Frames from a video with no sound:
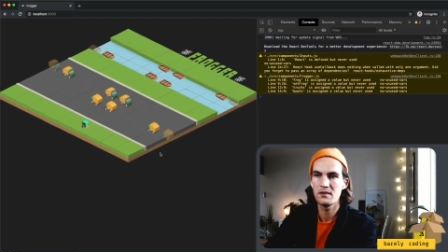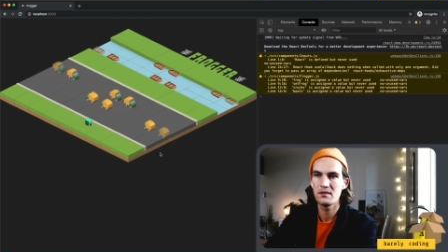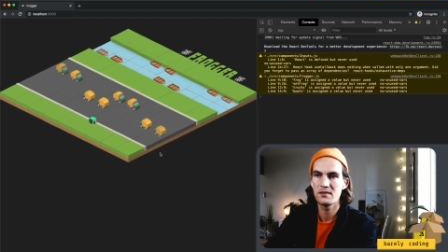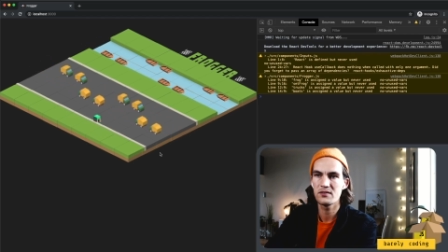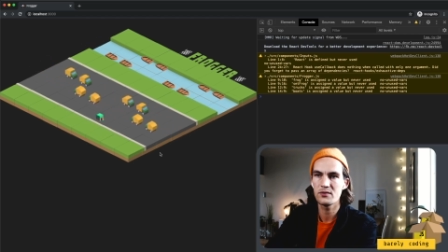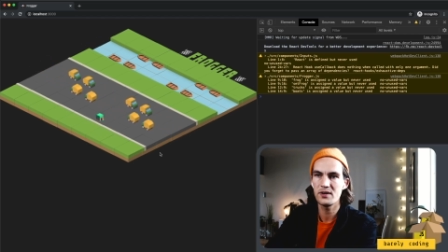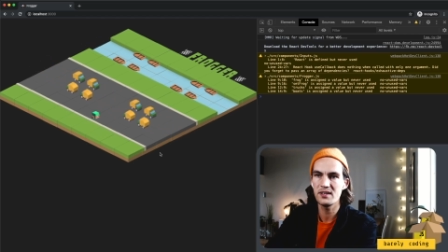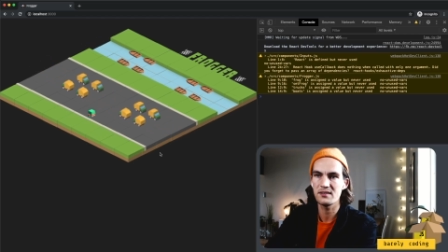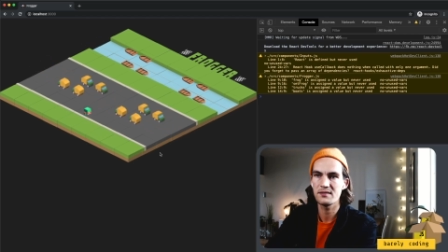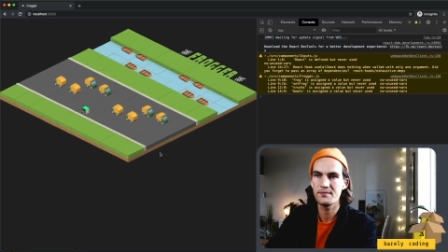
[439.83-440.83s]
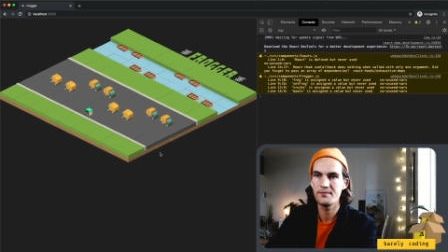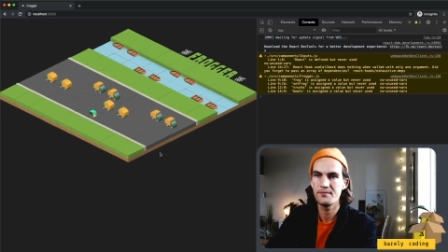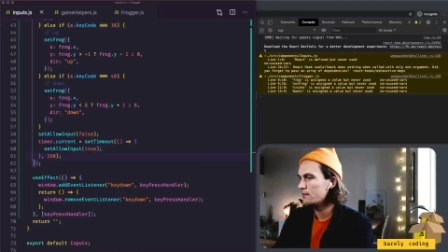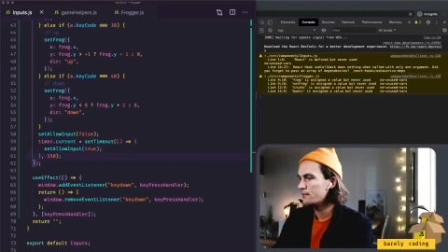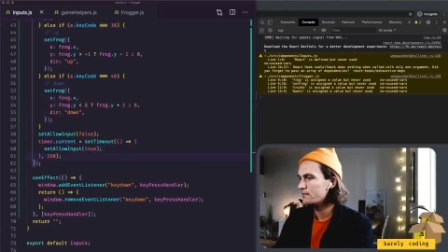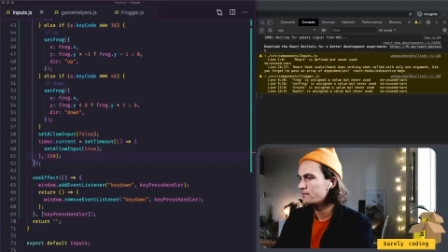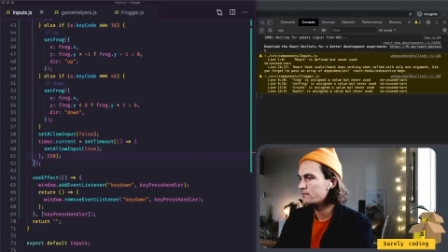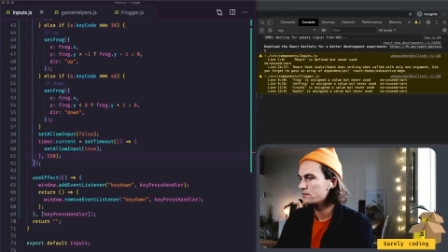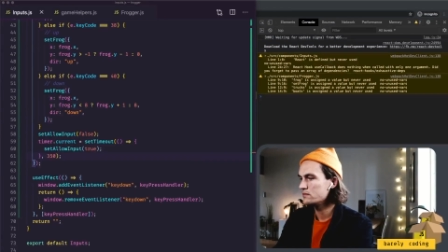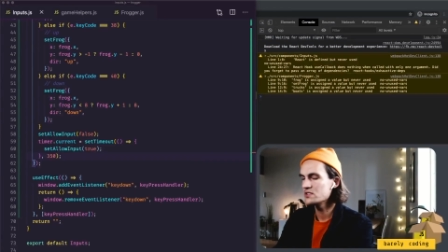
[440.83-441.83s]
That's great.
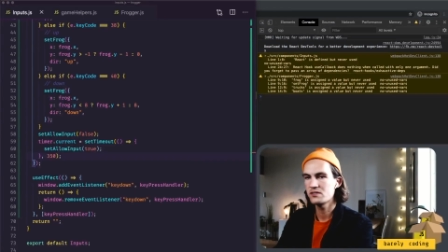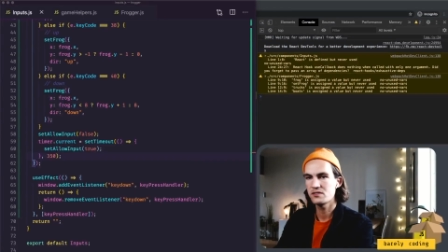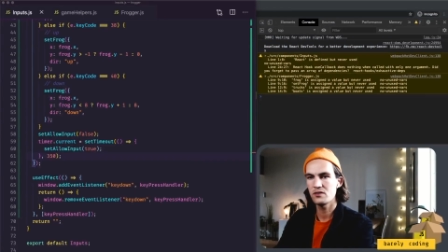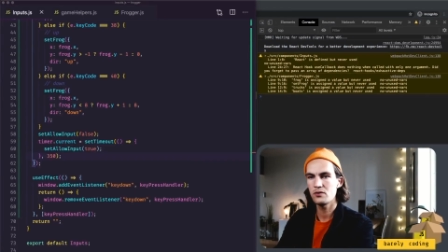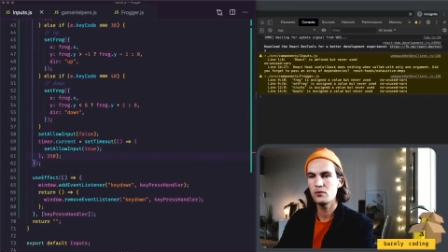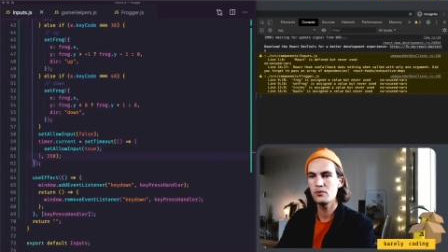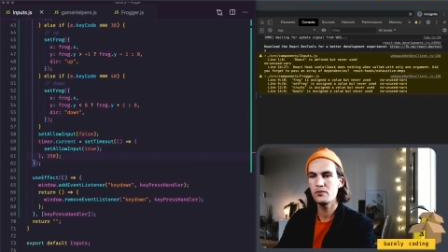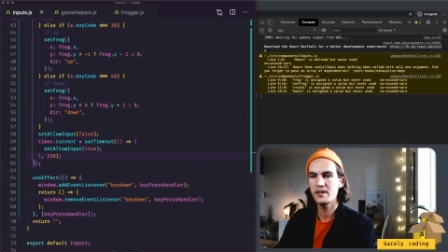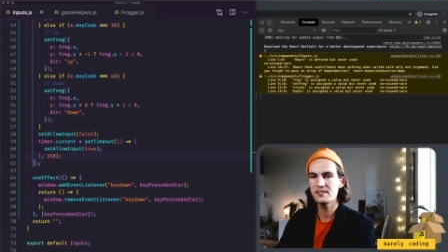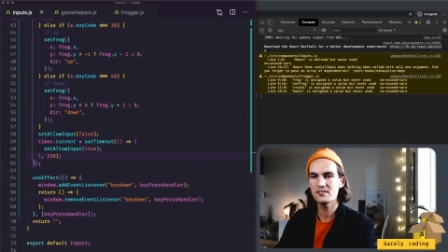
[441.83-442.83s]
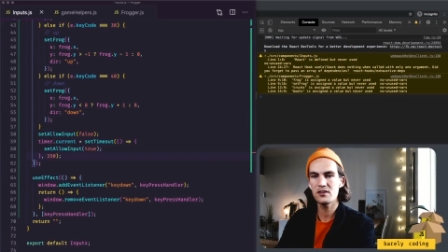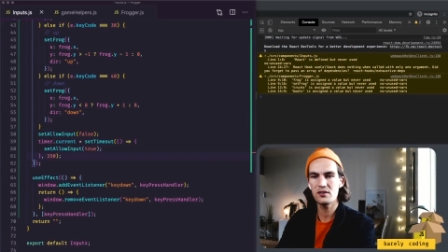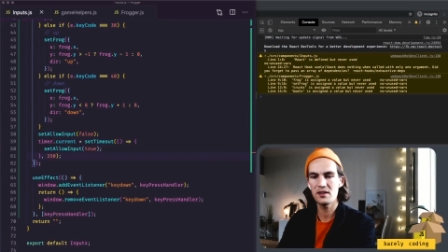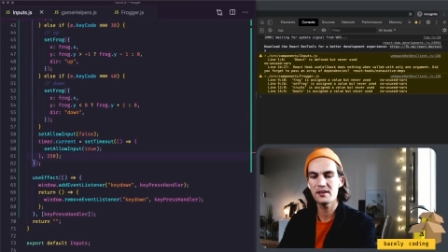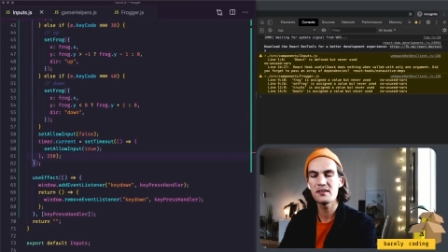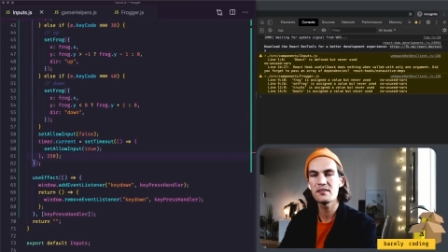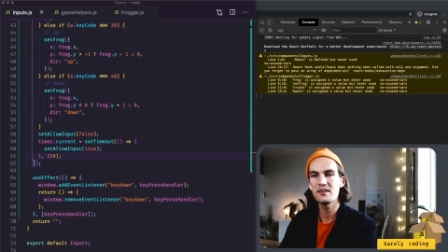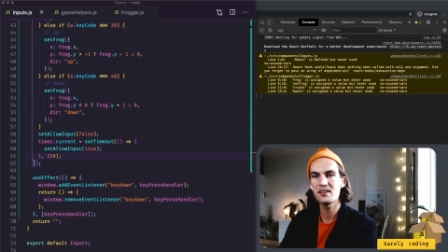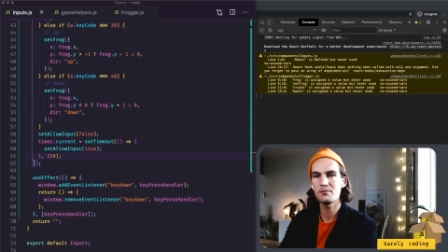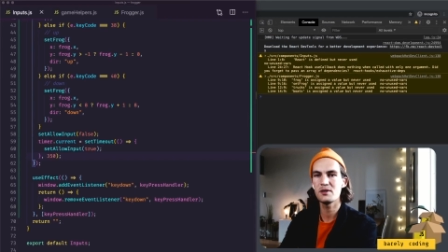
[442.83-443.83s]
So that's all I can
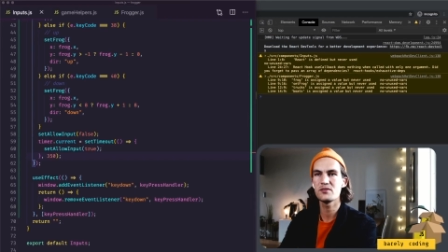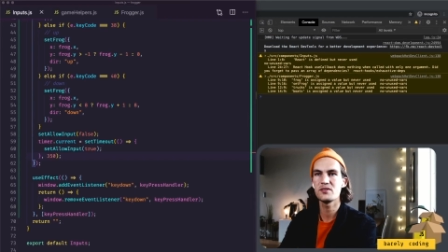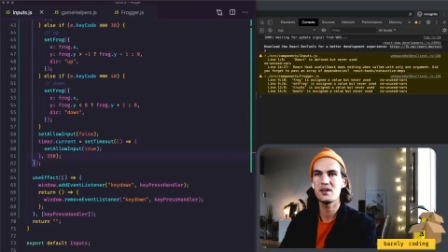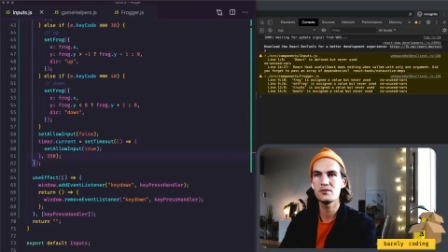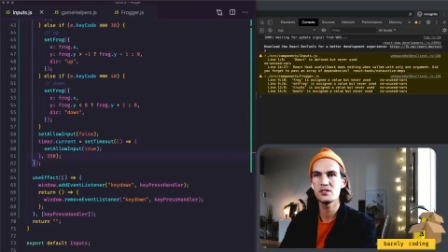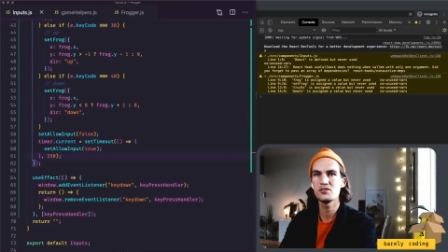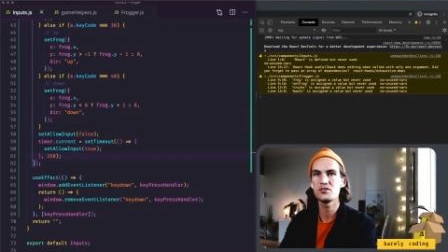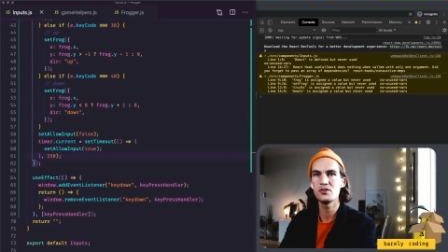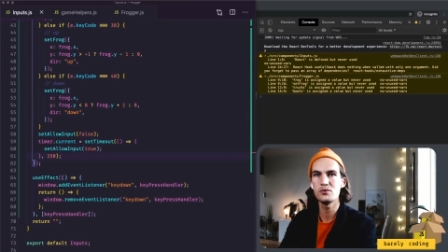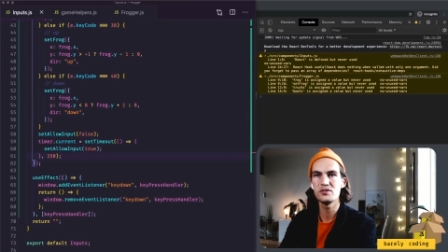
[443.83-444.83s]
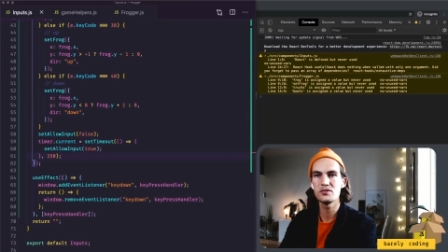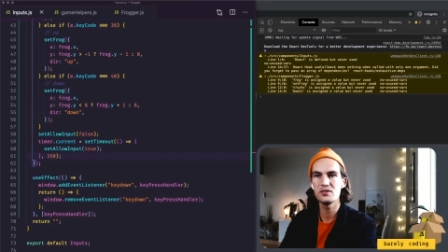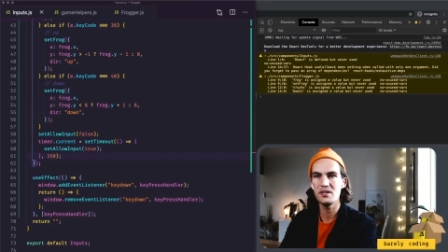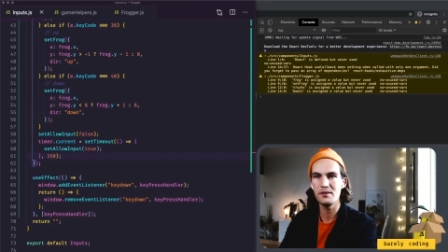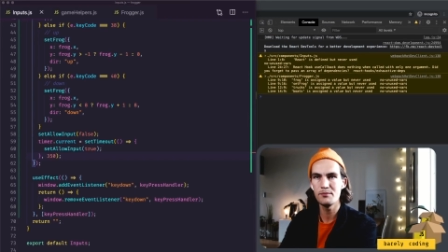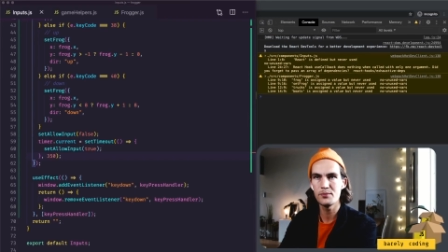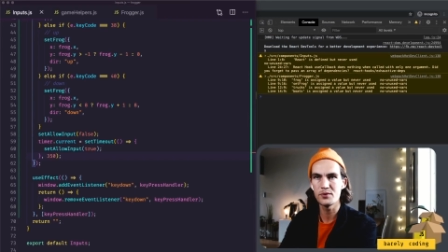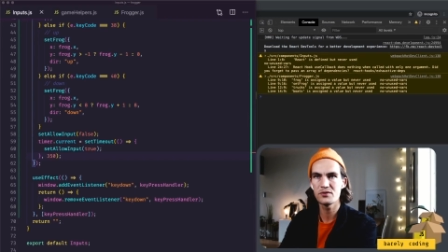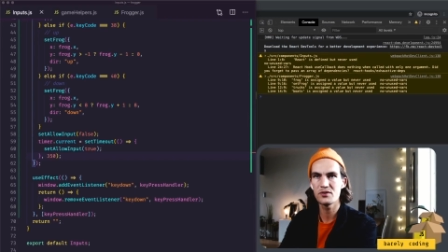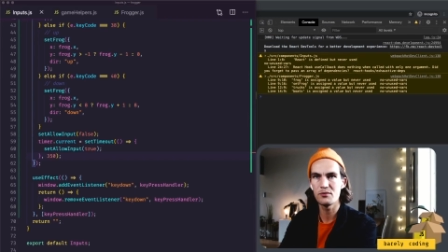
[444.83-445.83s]
think about now that should go into the
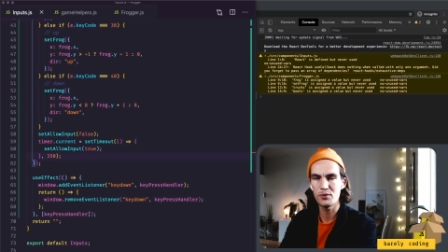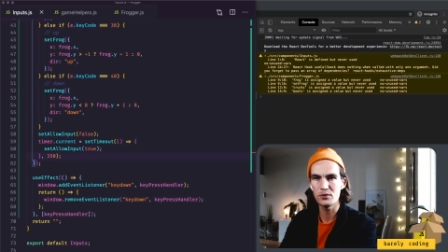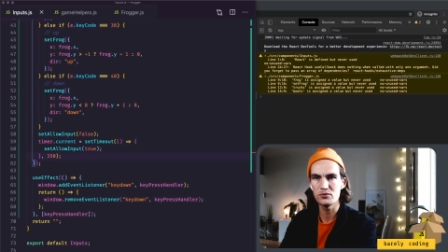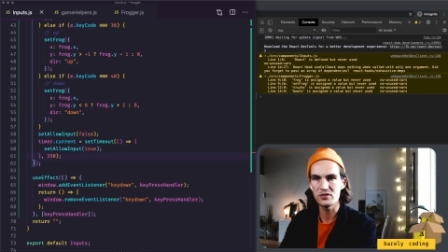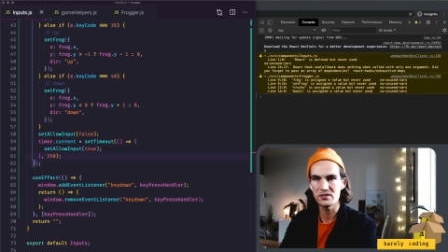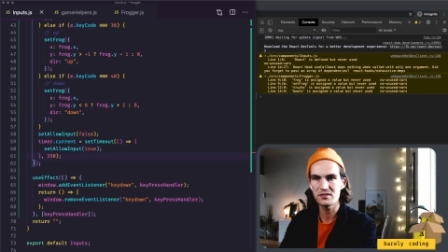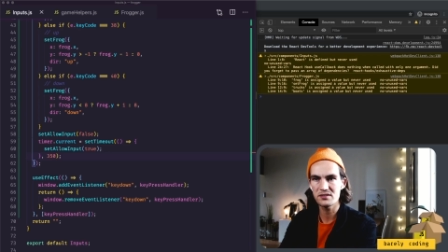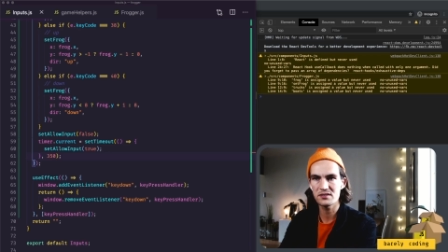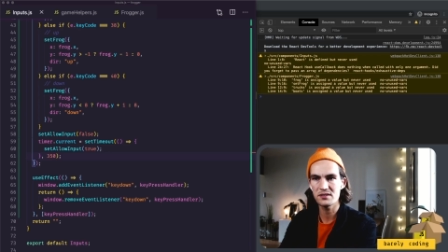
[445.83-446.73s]
input component.